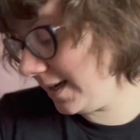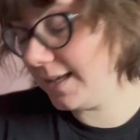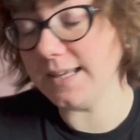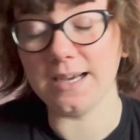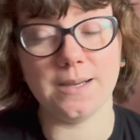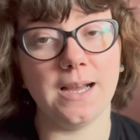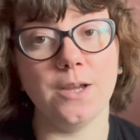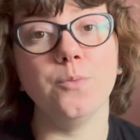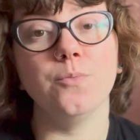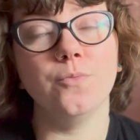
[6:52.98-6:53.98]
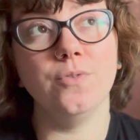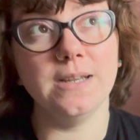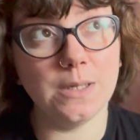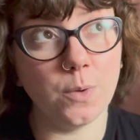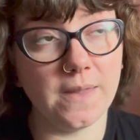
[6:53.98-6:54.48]
Yeah, I
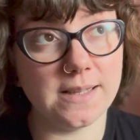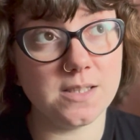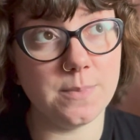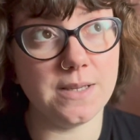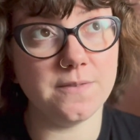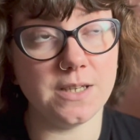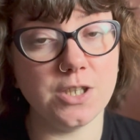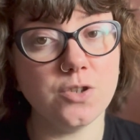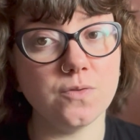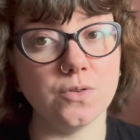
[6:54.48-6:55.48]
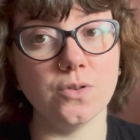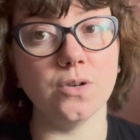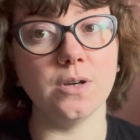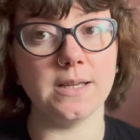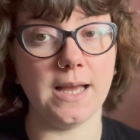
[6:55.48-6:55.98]
really want that to be finished
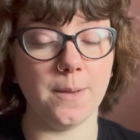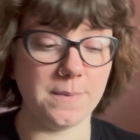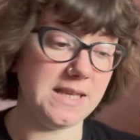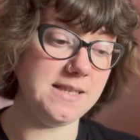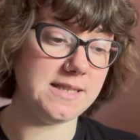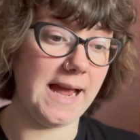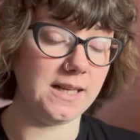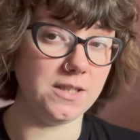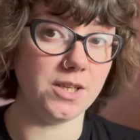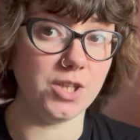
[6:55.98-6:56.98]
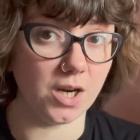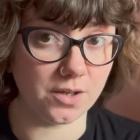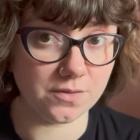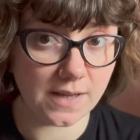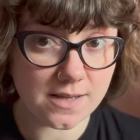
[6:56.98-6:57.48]
for East Anglia
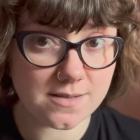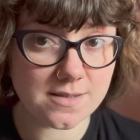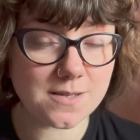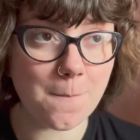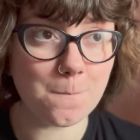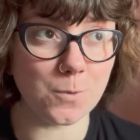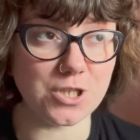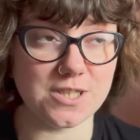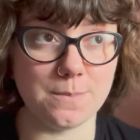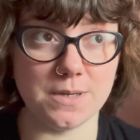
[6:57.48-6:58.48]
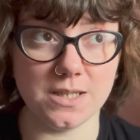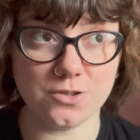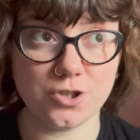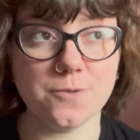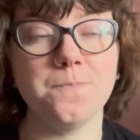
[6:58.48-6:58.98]
Yarn Fest, which is in
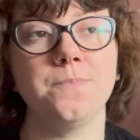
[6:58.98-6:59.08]
March.